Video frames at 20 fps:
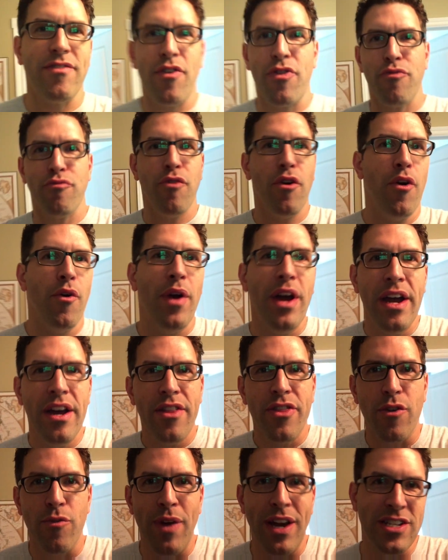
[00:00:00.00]
have to throw
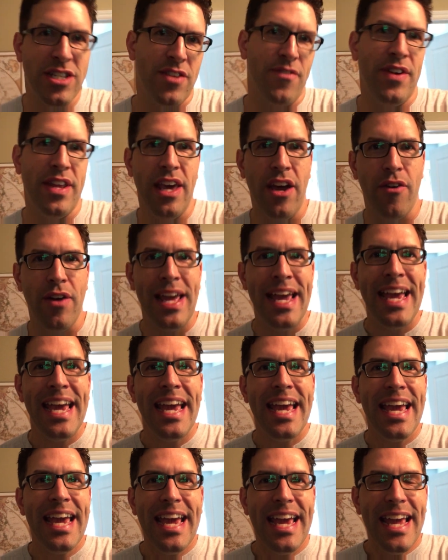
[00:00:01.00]
the rest of it out.
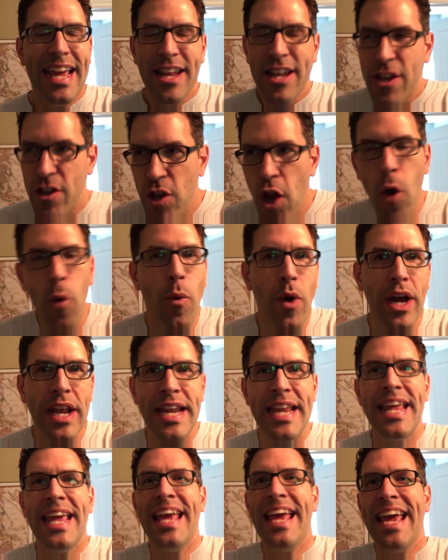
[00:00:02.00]
No
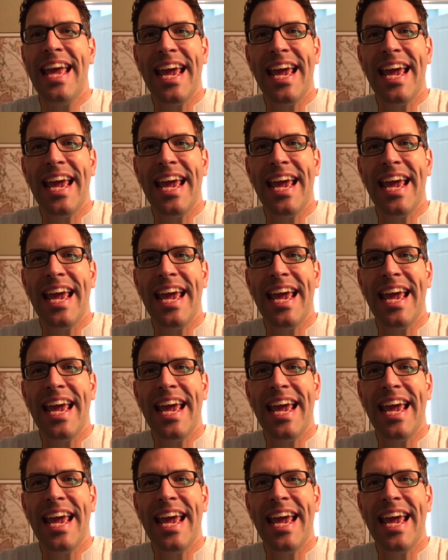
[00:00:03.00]
one